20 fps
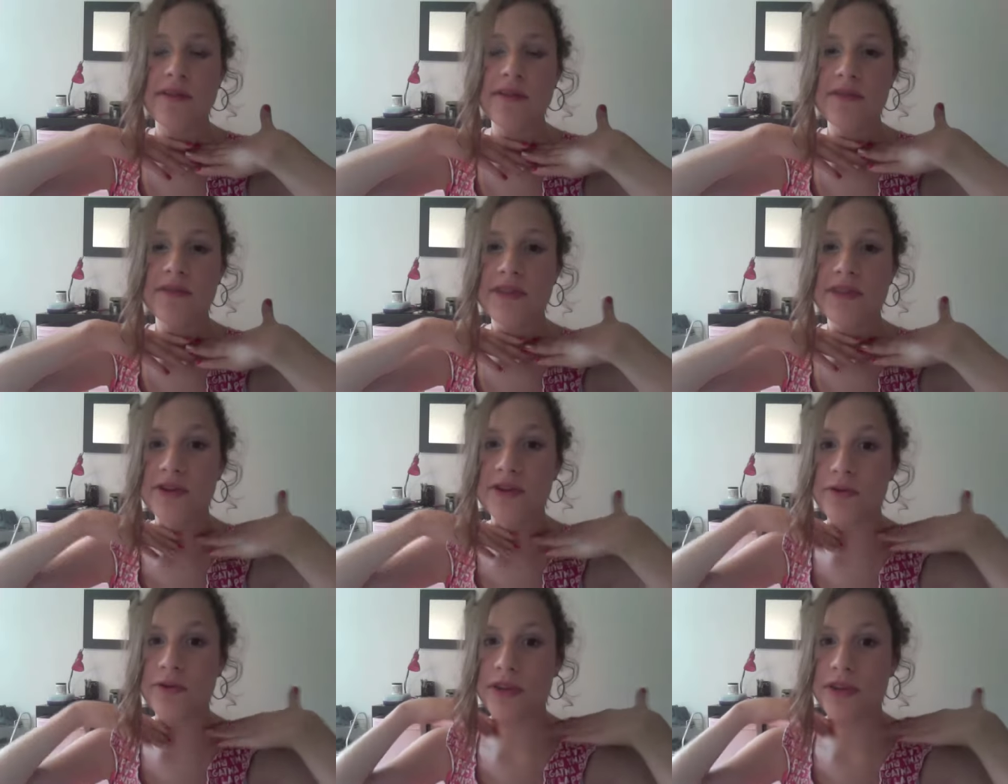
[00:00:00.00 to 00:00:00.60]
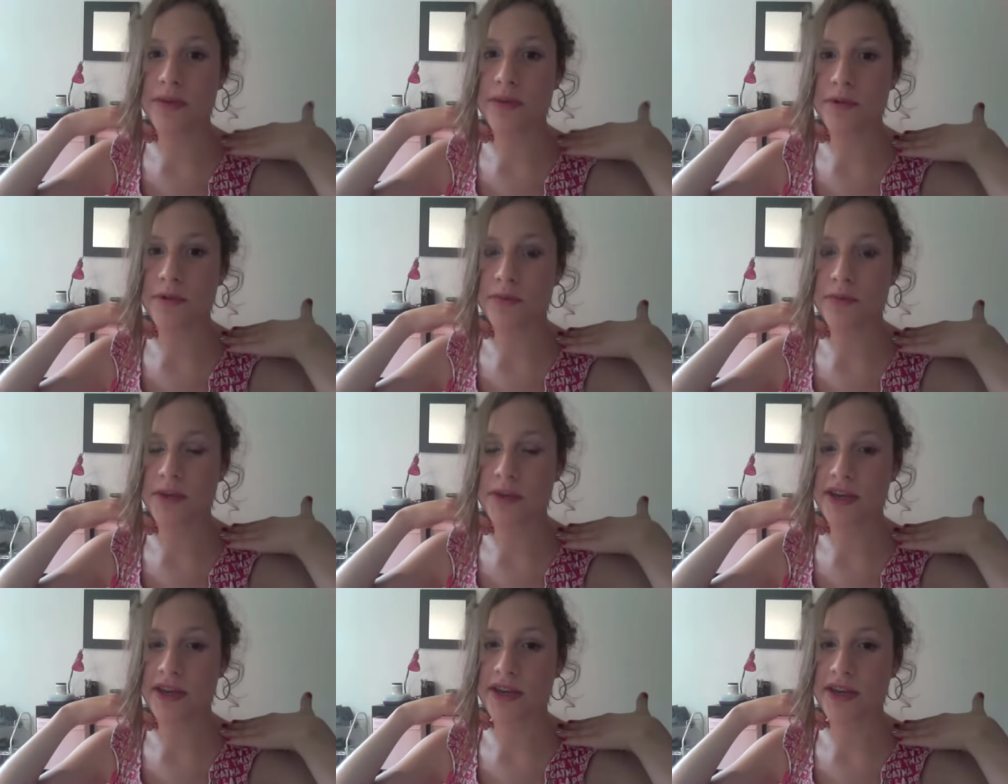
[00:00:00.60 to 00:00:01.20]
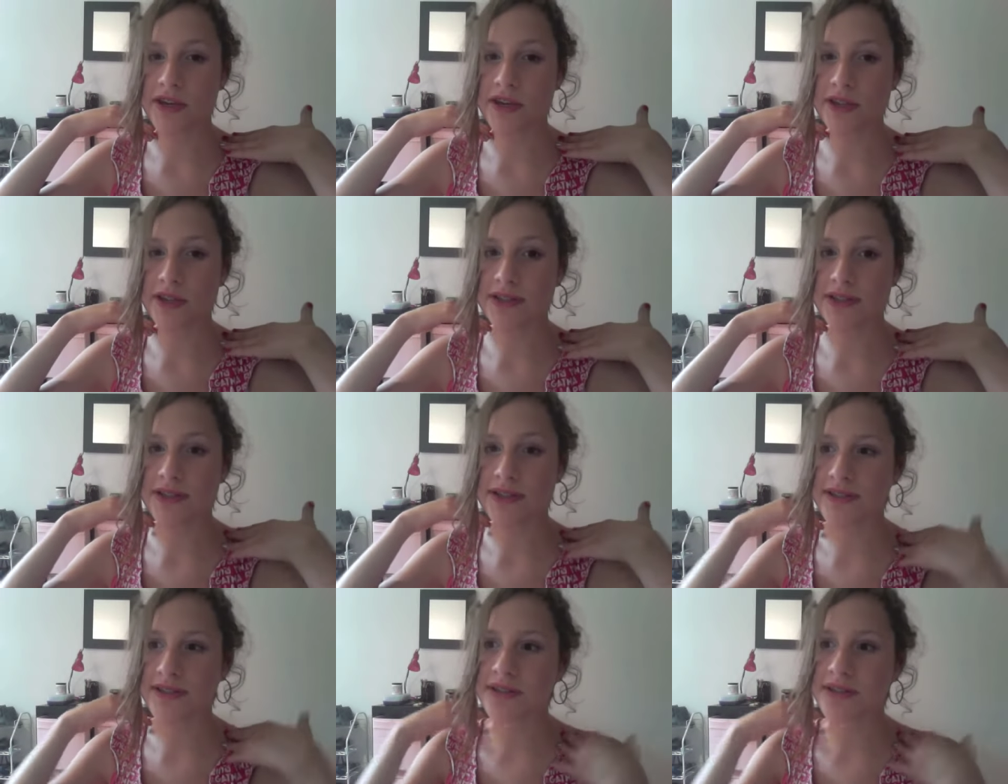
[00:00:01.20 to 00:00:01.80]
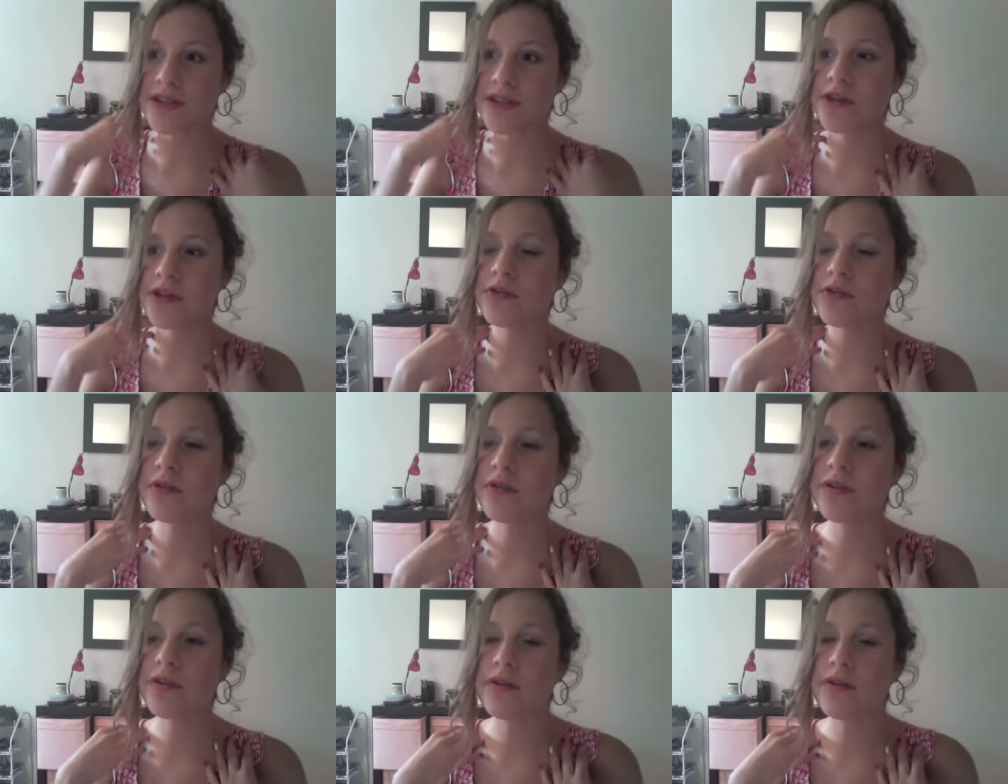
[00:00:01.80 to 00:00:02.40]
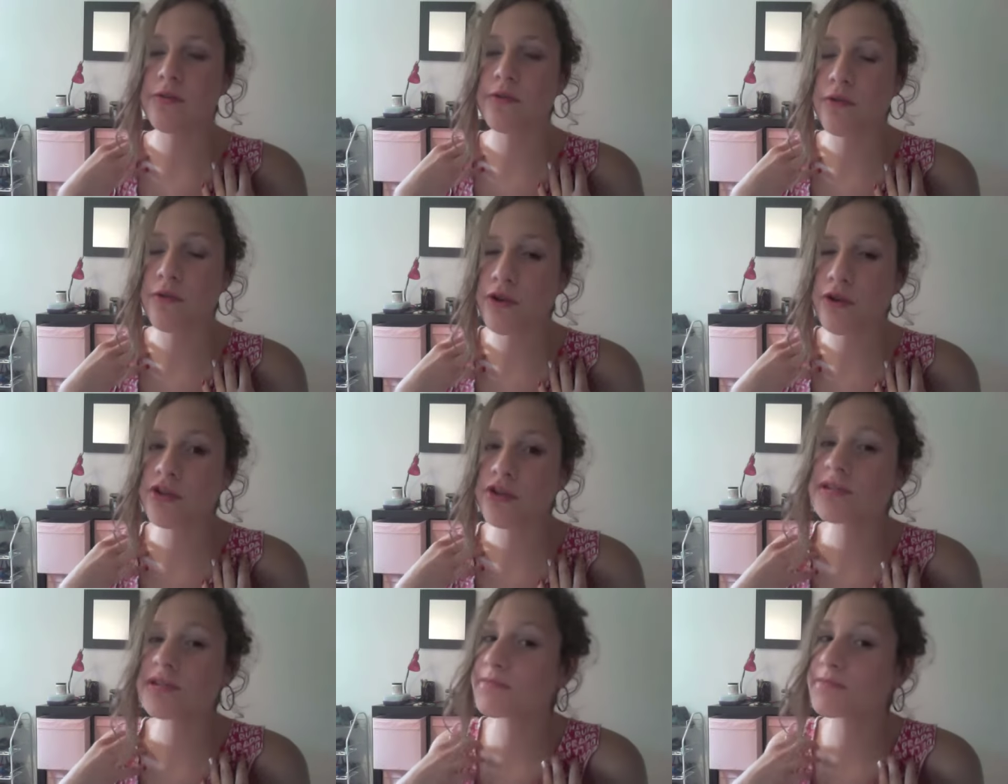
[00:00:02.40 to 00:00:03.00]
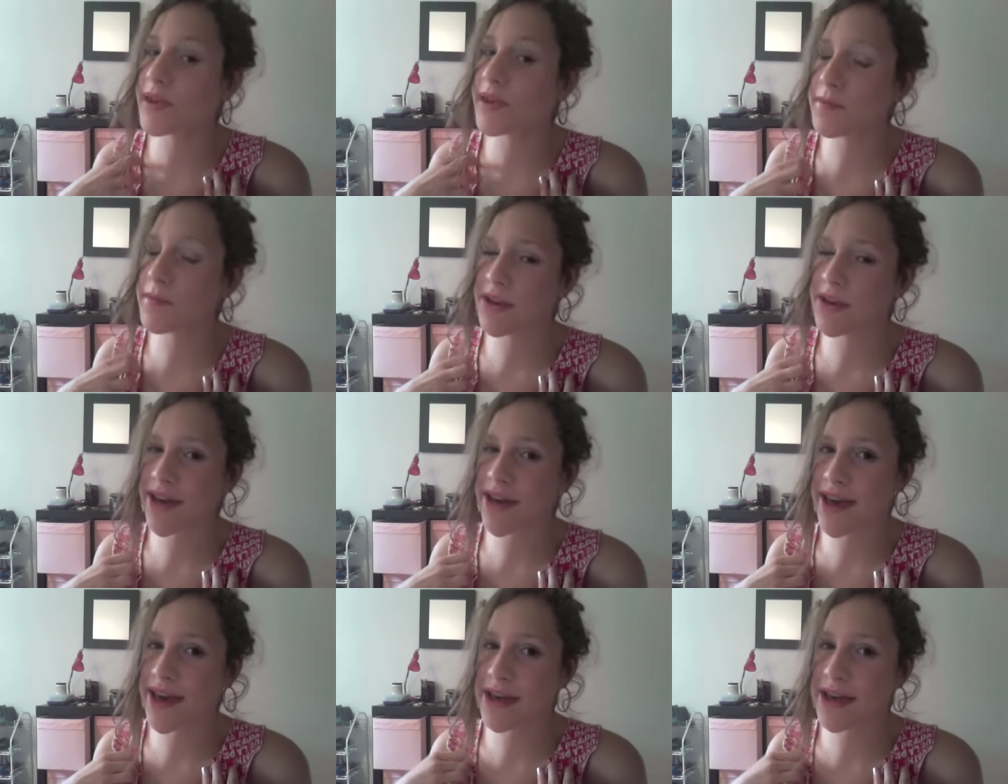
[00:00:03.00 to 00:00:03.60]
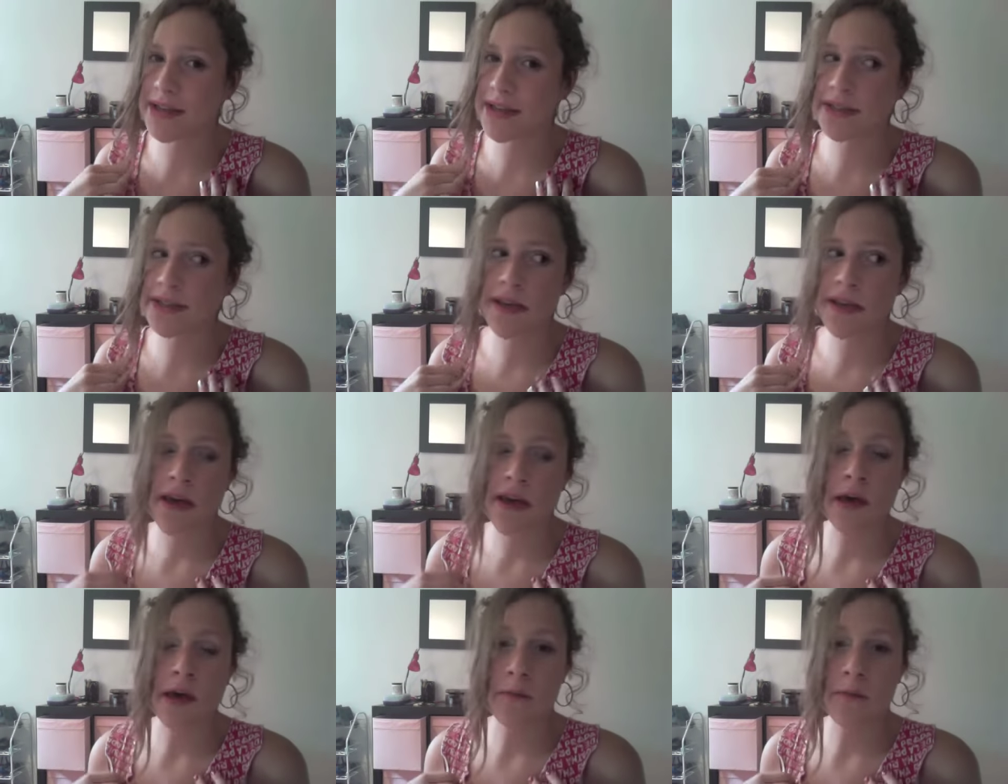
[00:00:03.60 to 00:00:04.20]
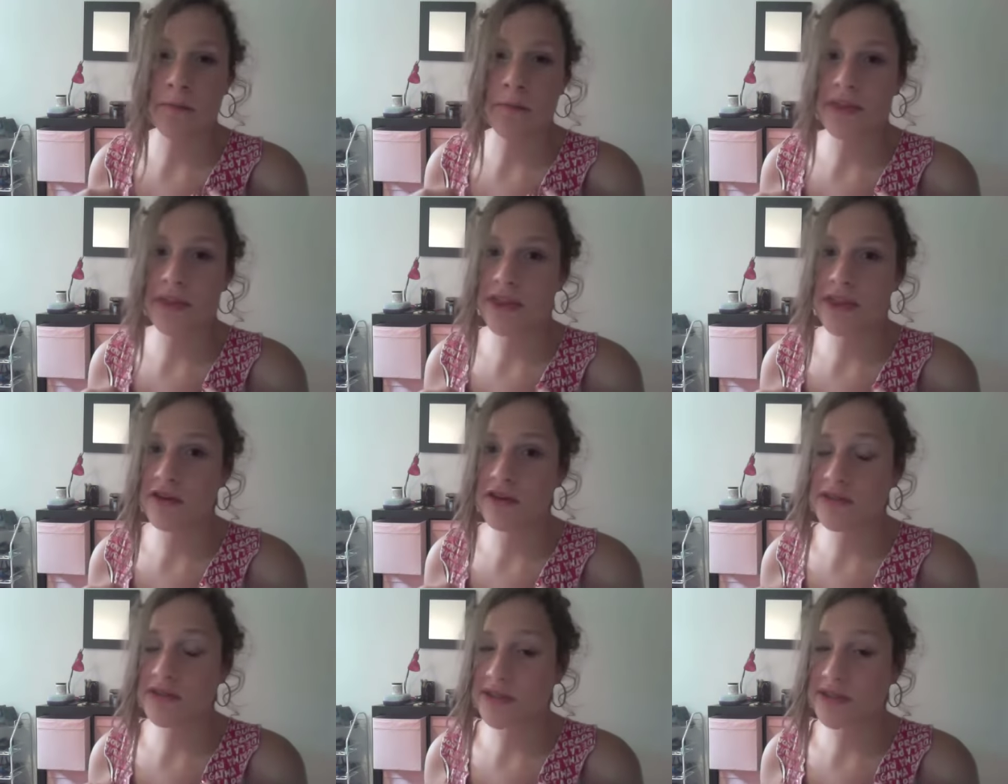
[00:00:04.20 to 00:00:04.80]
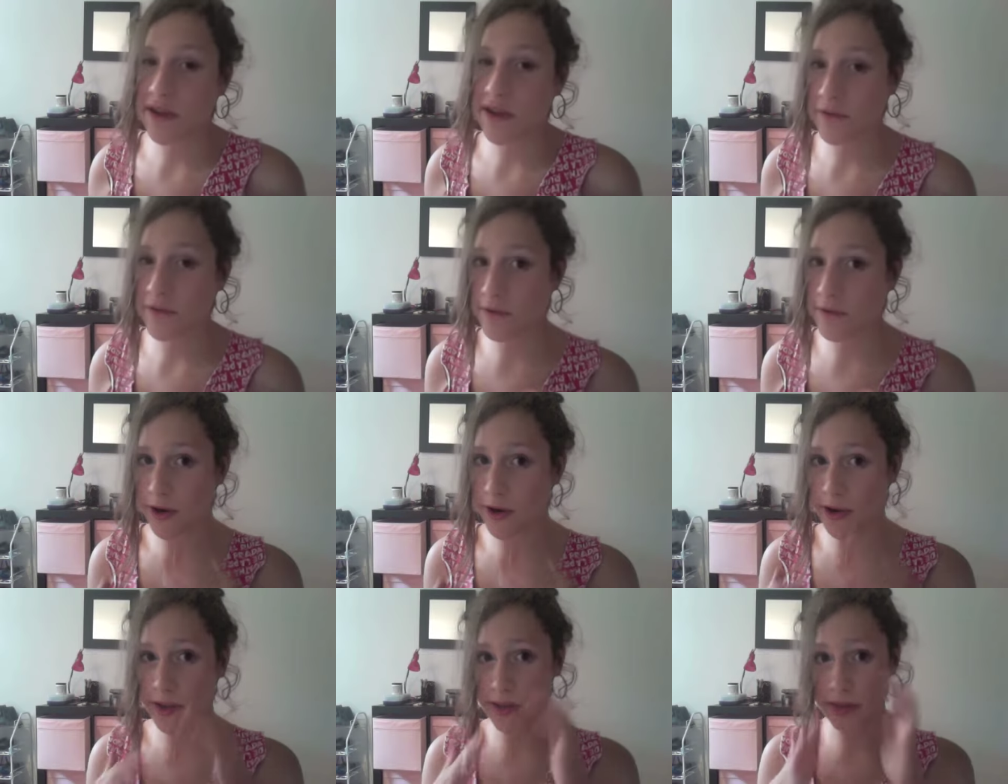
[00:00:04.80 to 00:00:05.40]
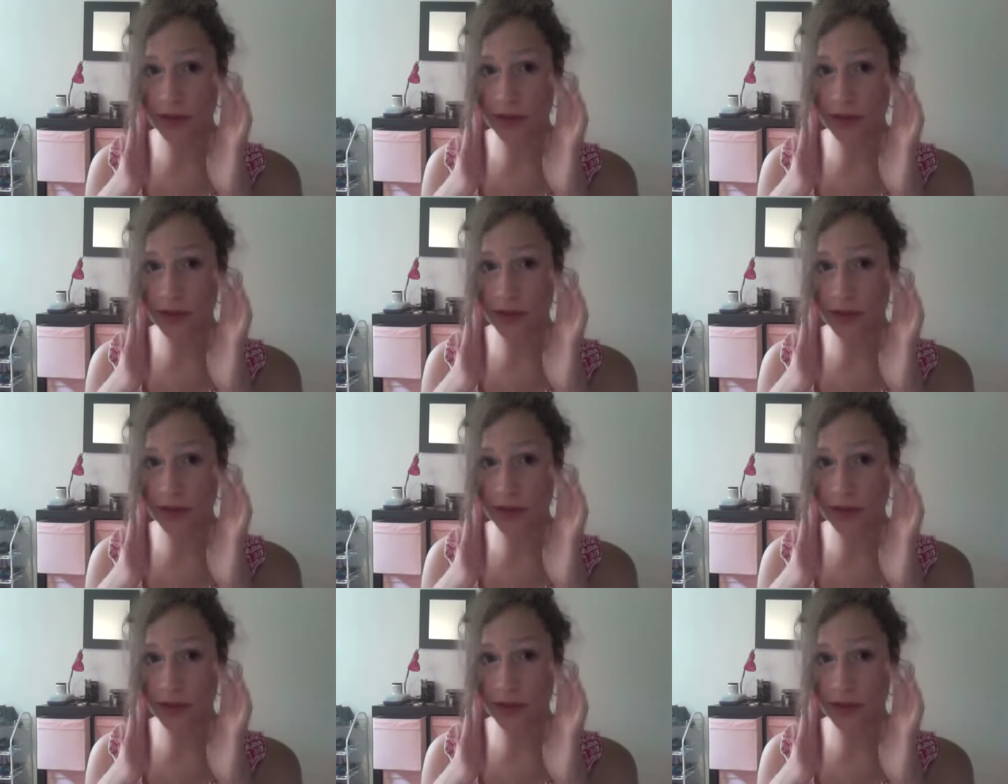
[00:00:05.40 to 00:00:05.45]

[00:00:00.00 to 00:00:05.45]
if they don't keep them in cages, they're quarters may be nice, but they're suffering.